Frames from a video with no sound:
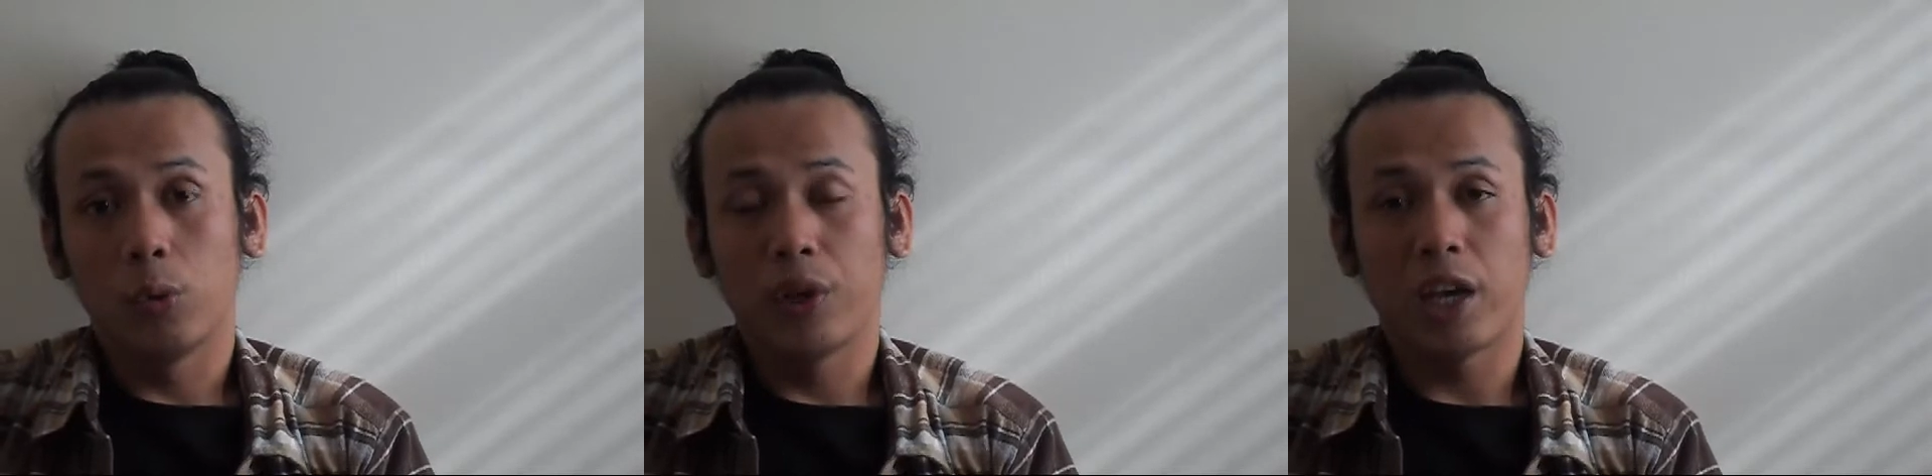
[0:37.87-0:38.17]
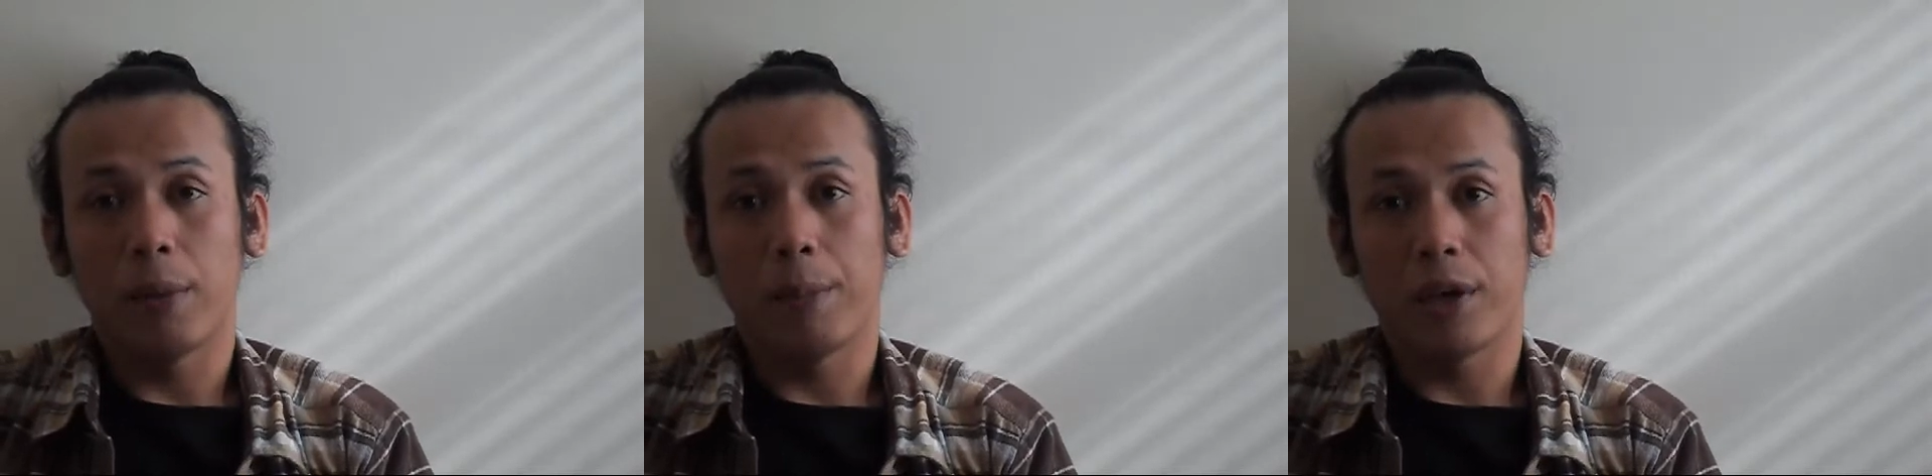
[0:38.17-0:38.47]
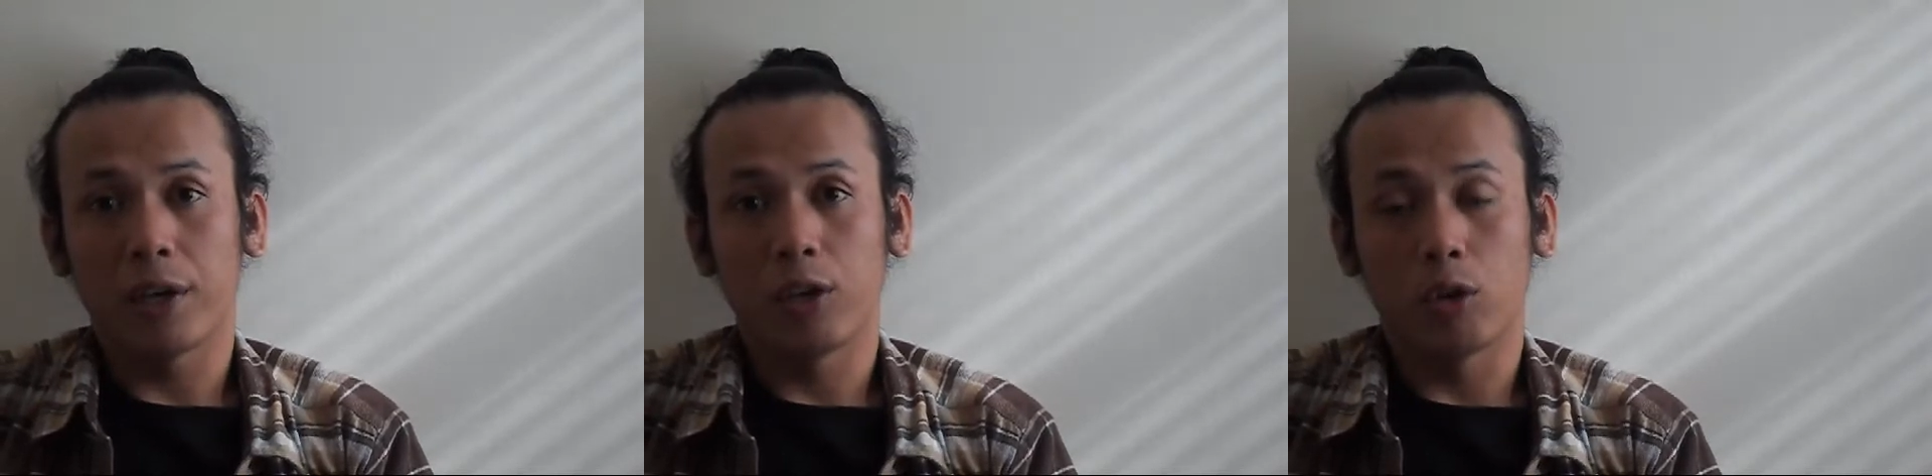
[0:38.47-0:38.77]
we can
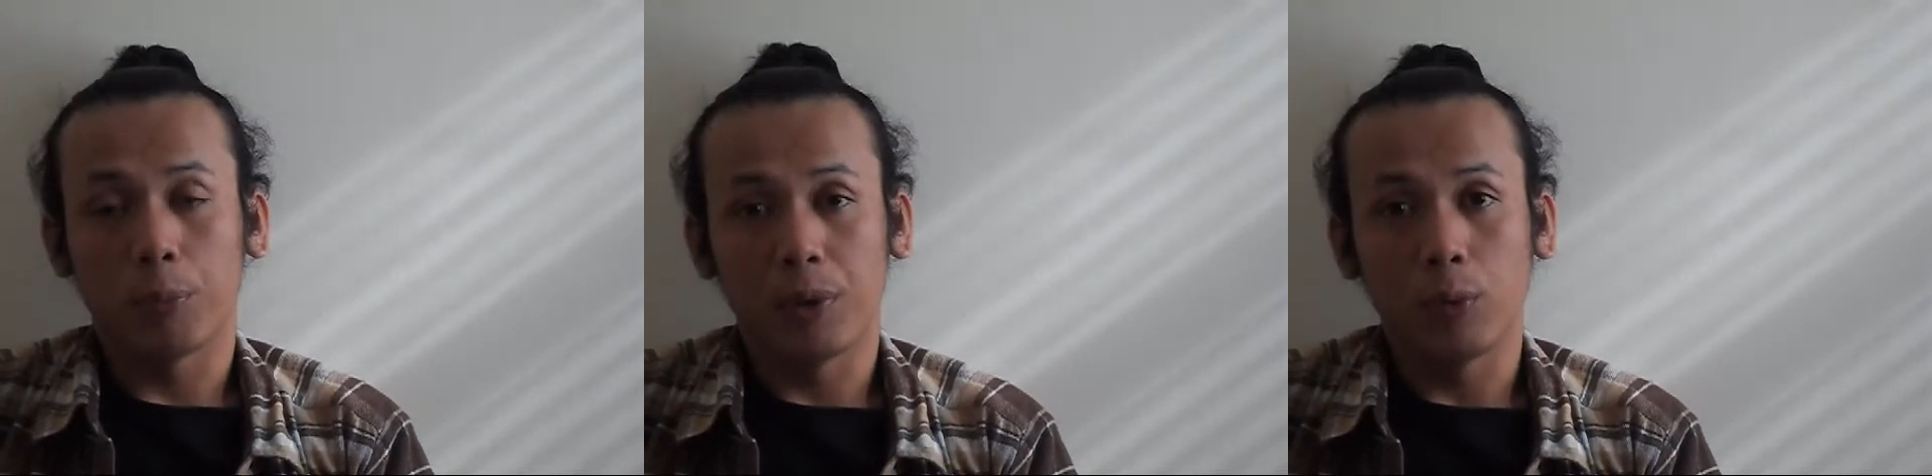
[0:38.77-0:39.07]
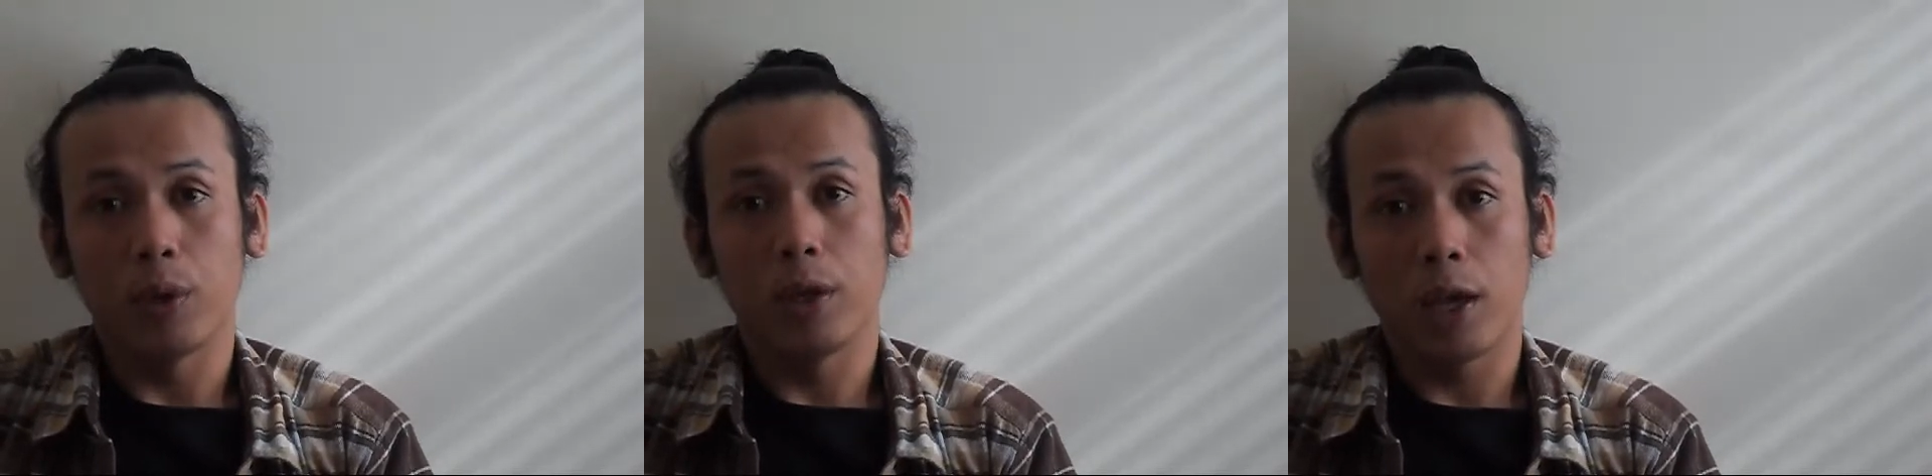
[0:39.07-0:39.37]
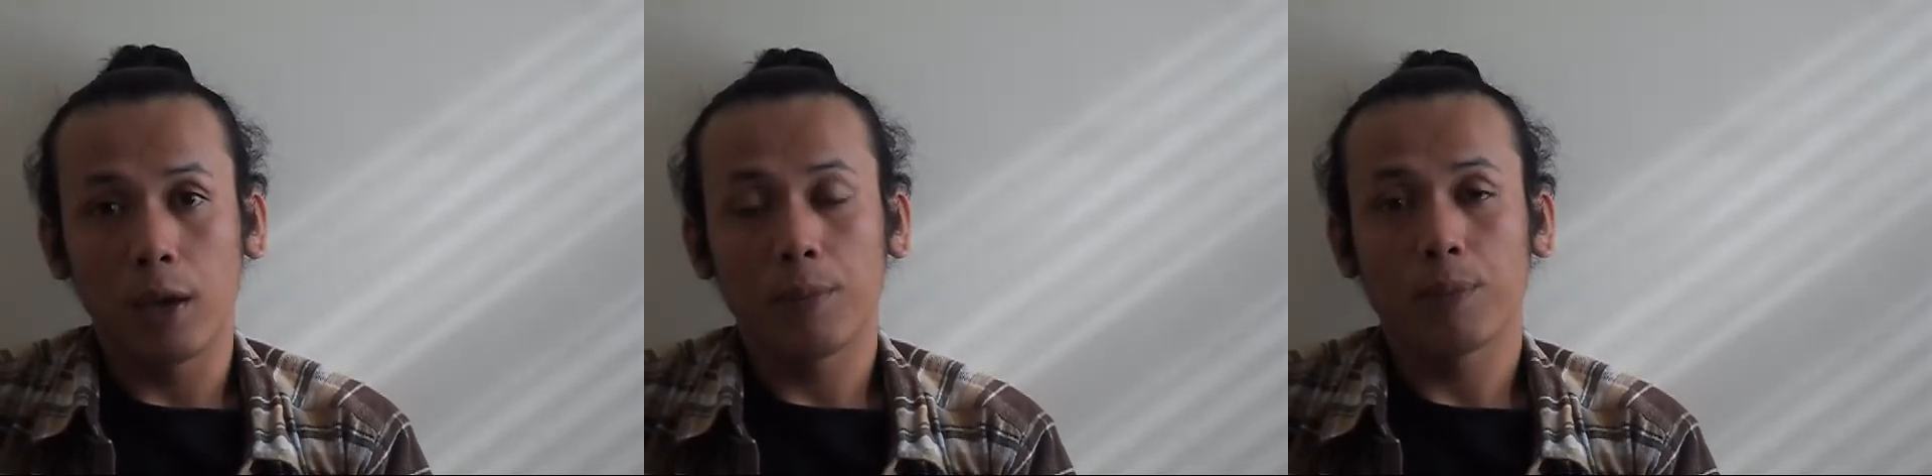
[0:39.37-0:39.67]
make interview with
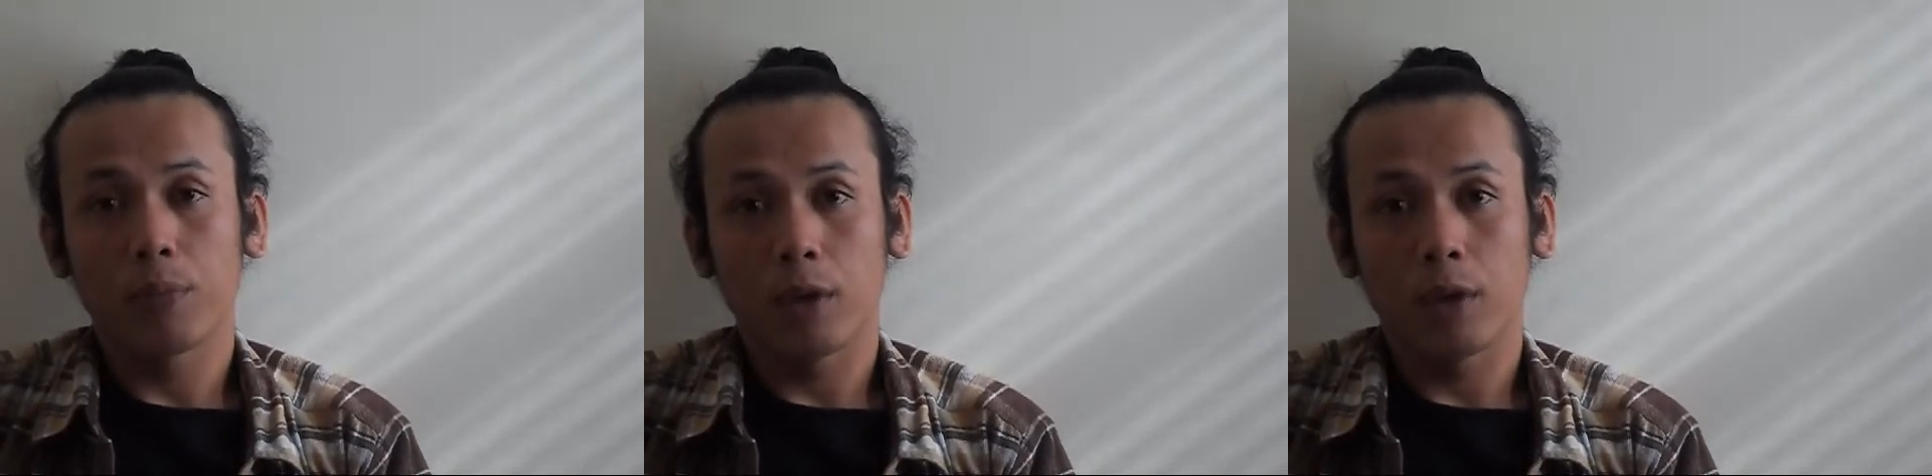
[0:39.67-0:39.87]
them